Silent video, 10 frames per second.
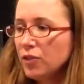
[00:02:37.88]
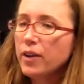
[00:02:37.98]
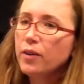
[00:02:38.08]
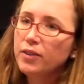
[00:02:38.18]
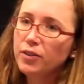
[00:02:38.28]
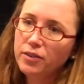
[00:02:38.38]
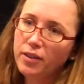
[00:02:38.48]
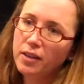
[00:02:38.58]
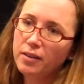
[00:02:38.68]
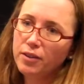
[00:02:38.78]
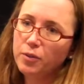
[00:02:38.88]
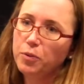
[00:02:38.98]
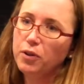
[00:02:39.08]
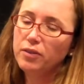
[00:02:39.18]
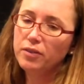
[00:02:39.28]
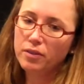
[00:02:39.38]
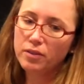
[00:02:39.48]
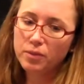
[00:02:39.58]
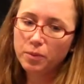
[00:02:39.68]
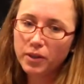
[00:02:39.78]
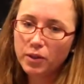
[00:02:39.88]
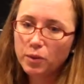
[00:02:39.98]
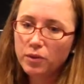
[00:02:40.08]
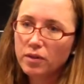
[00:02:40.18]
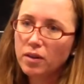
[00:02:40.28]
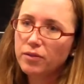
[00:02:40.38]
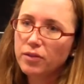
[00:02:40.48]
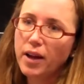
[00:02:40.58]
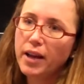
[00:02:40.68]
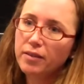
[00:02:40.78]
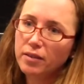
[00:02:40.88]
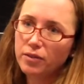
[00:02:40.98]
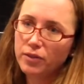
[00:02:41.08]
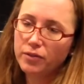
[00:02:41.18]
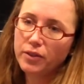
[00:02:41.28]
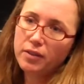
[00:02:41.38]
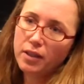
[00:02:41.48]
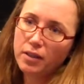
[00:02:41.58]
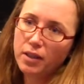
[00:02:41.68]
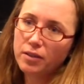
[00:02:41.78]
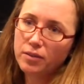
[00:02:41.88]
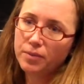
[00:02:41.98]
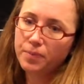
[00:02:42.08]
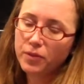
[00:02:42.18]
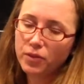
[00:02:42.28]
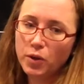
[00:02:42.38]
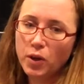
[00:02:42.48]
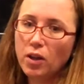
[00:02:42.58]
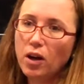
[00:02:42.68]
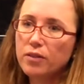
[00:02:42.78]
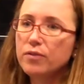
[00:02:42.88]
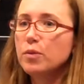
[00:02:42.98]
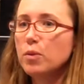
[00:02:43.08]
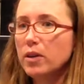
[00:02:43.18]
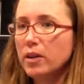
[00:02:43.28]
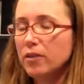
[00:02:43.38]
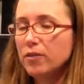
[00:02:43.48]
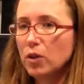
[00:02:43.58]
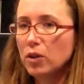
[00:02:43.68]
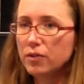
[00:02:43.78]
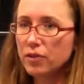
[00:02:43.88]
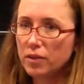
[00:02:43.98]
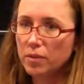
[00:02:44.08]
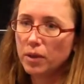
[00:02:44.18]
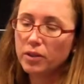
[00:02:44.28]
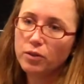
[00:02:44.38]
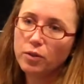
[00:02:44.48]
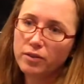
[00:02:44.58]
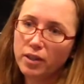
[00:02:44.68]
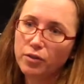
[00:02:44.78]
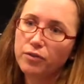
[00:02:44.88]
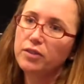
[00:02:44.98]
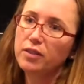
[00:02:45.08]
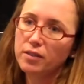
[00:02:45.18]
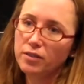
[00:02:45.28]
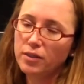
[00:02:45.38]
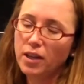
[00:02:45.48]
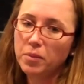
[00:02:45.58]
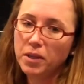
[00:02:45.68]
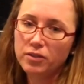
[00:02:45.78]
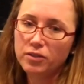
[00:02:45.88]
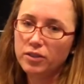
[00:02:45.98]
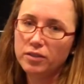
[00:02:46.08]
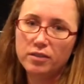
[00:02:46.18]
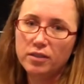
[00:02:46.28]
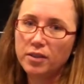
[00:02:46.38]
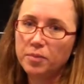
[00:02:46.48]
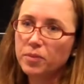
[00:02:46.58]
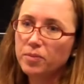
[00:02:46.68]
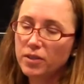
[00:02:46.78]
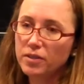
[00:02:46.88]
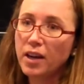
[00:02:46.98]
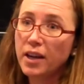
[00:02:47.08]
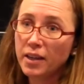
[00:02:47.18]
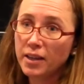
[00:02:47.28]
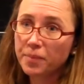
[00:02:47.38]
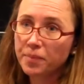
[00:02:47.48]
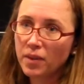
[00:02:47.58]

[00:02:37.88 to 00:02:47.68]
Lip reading: try to understand these processes, we use a variety of different techniques. So a lot of the work involves what is called psychophysics. So that means just designing